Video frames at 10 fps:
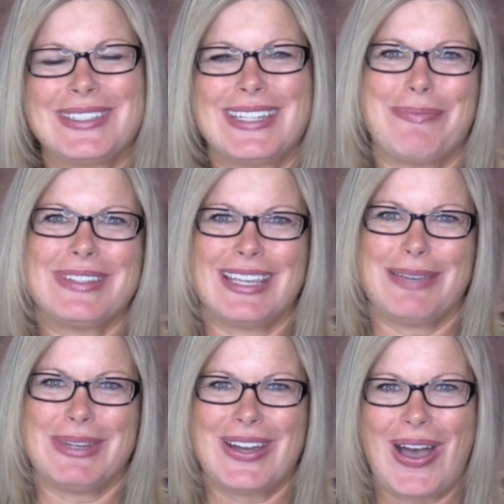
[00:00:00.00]
stamp with
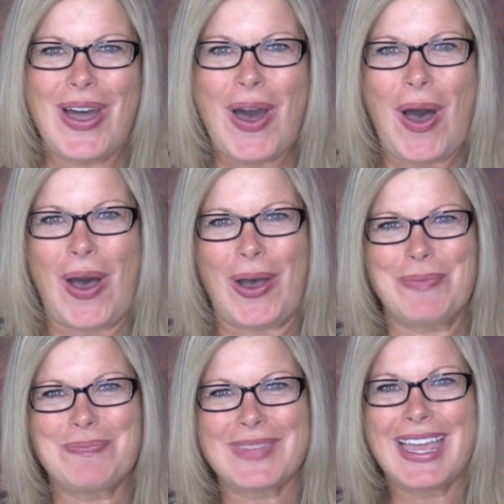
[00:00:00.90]
tami dot
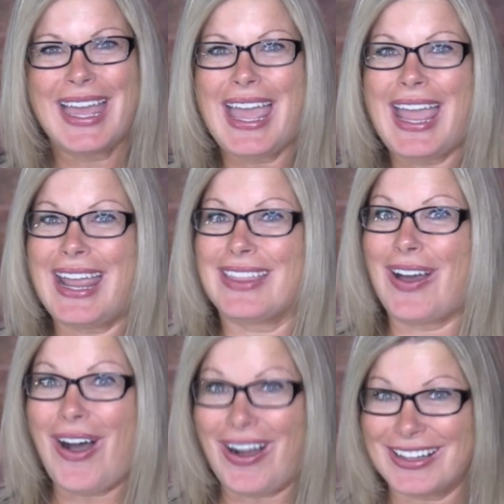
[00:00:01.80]
com, and
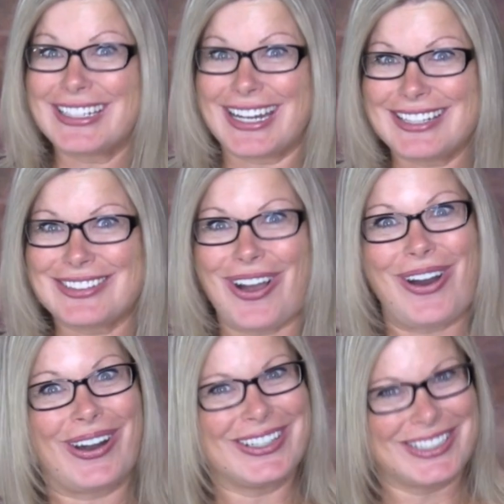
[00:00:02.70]
the holidays
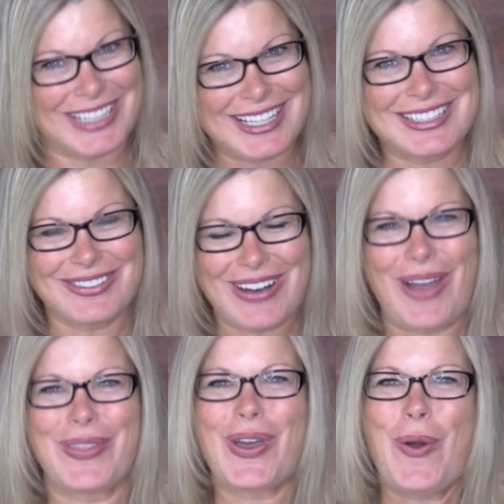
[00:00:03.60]
are just
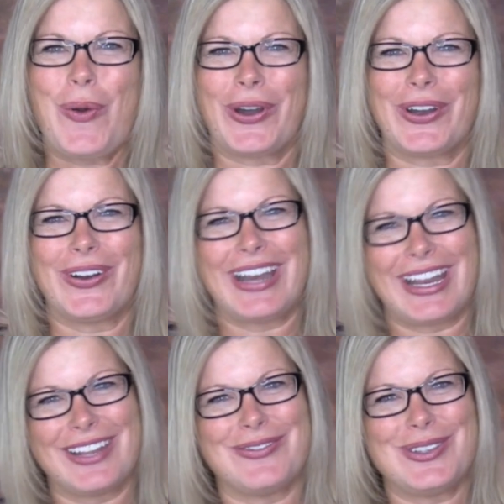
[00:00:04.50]
around the corner.
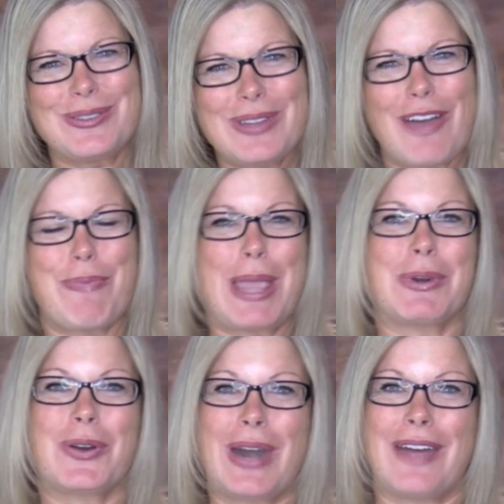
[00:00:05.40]
And if you love
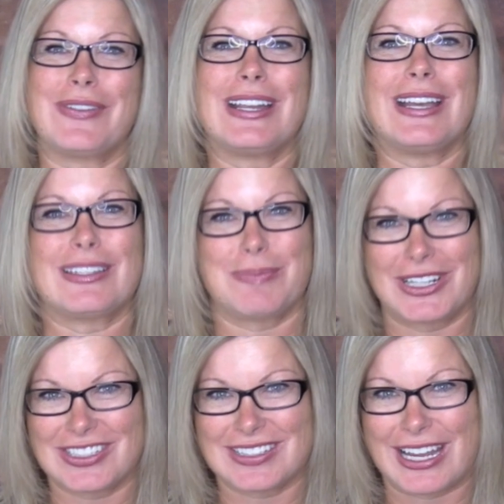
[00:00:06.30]
paper crafting as
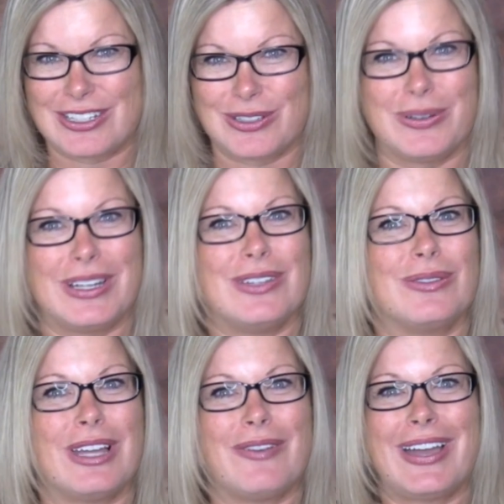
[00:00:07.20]
much as I do, and you
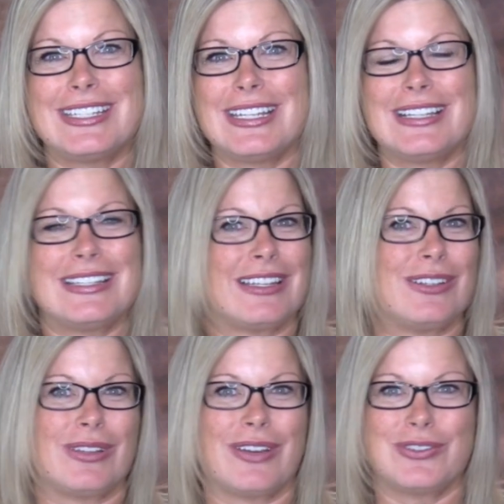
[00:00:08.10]
love ideas and
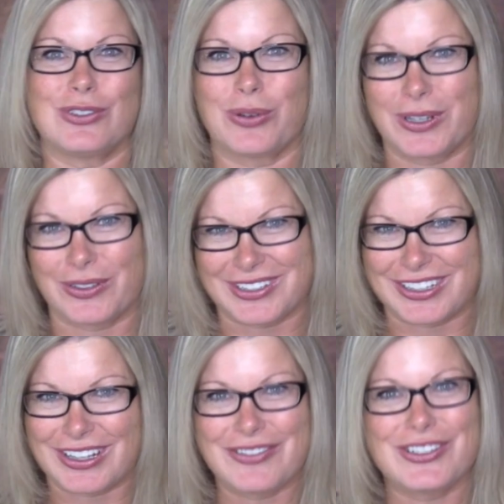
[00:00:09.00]
you love tutorials and
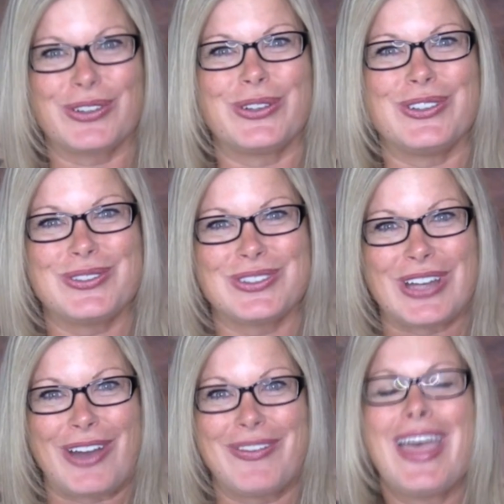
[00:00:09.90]
you love to learn new
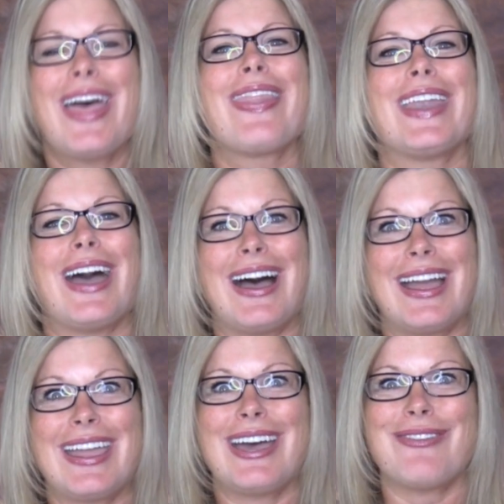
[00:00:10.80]
stuff, then
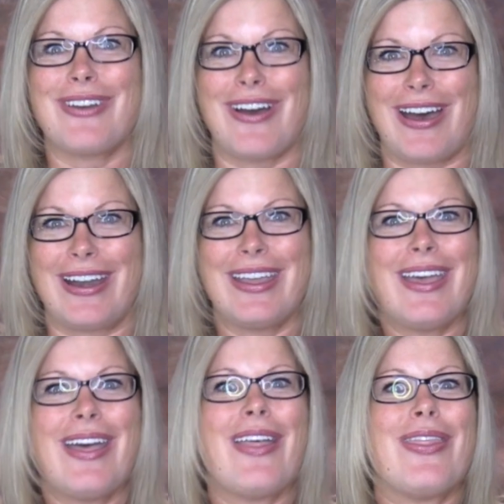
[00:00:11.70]
I have got
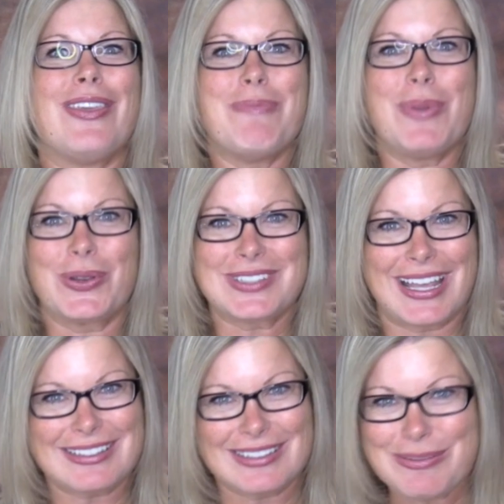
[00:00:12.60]
the most
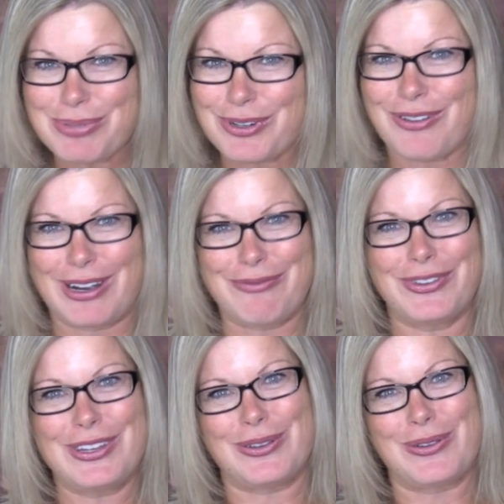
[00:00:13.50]
excellent program
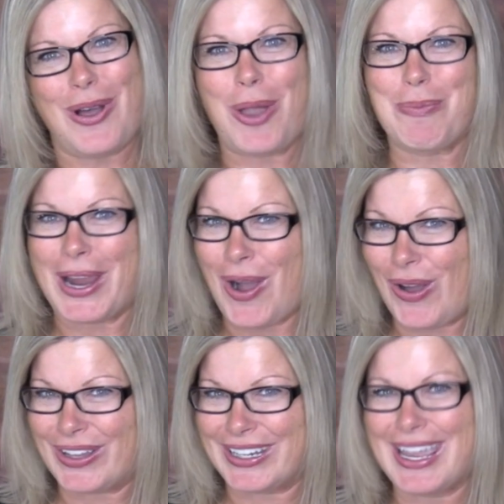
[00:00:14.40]
for you called My
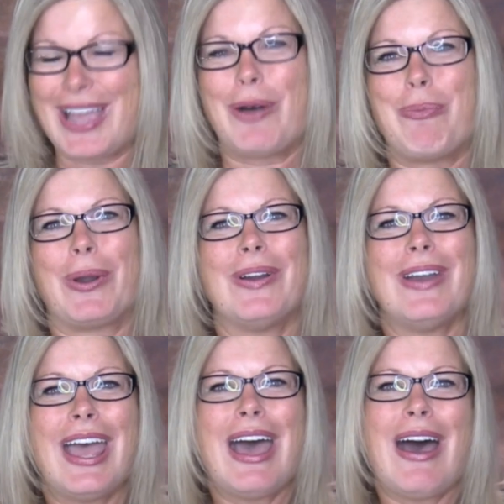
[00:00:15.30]
Holiday Helper.
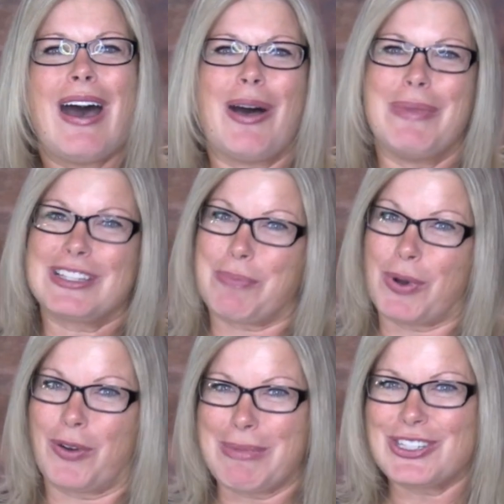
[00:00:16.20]
Um, it's a
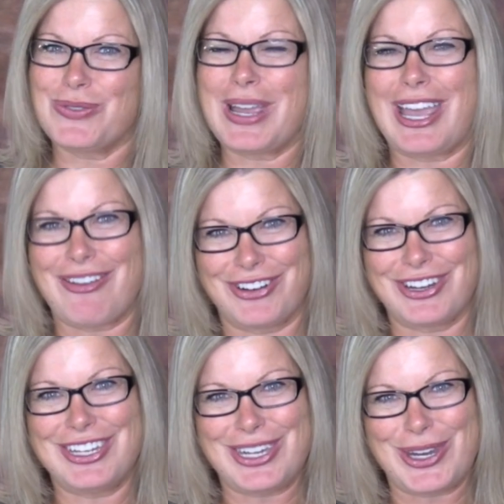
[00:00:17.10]
program I do
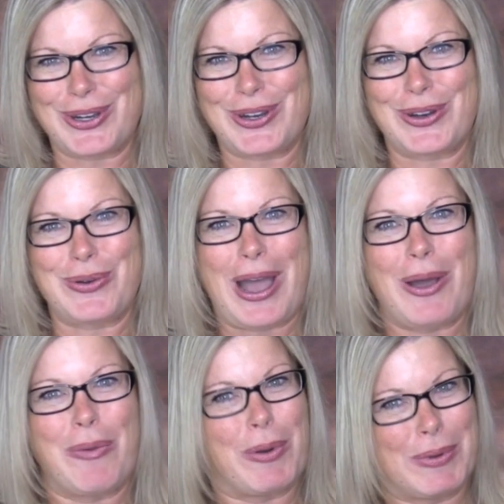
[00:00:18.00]
every year
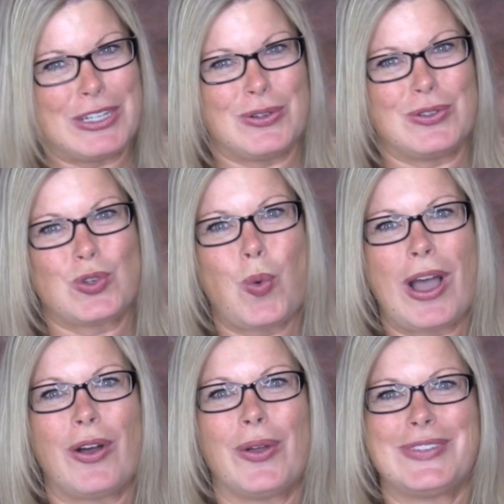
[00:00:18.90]
uh, where we do
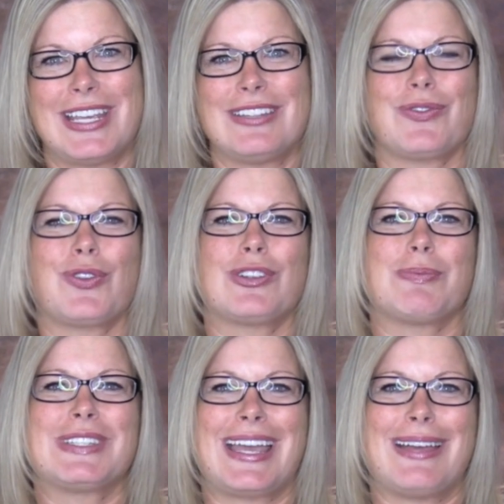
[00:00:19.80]
twelve days of
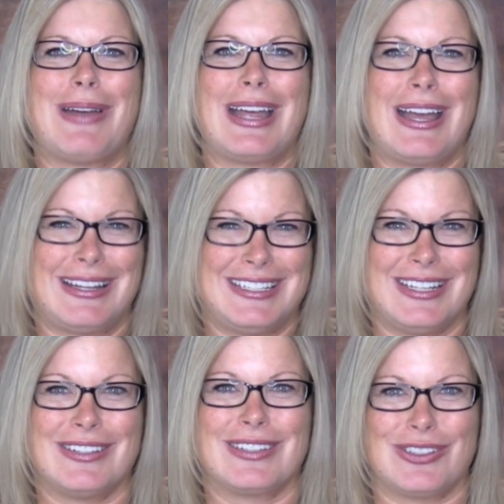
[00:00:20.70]
Christmas
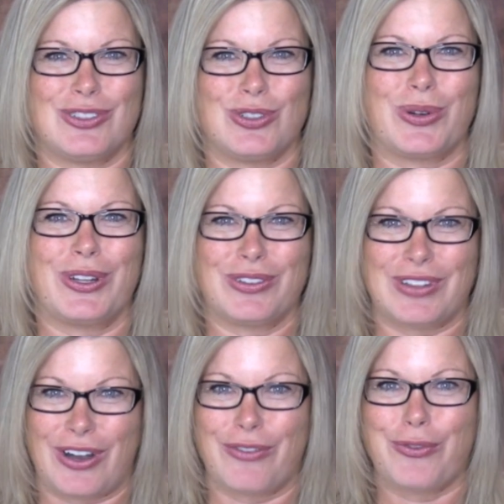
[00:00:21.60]
ideas and tutorials
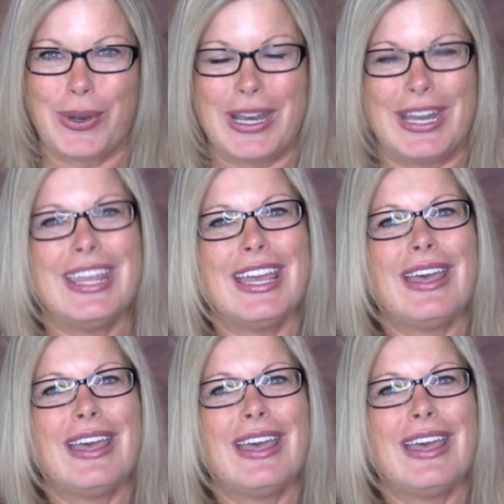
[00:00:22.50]
that are free.